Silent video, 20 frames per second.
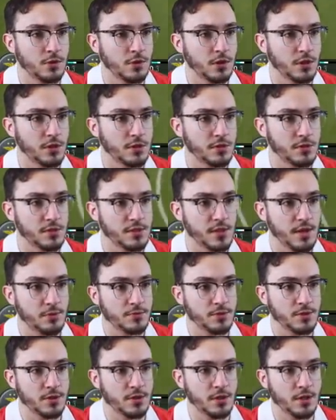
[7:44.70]
Good
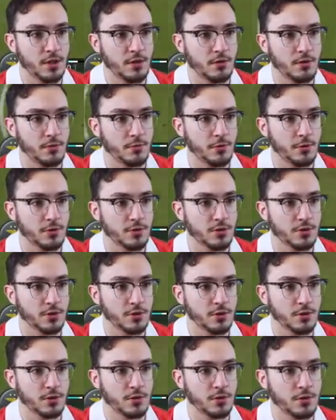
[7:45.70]
interception there,
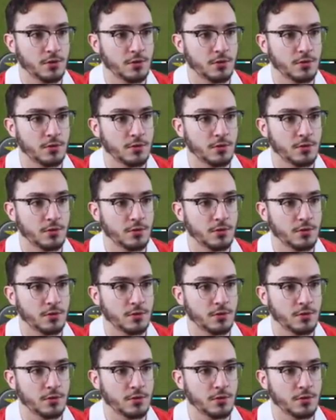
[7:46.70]
Rebocho.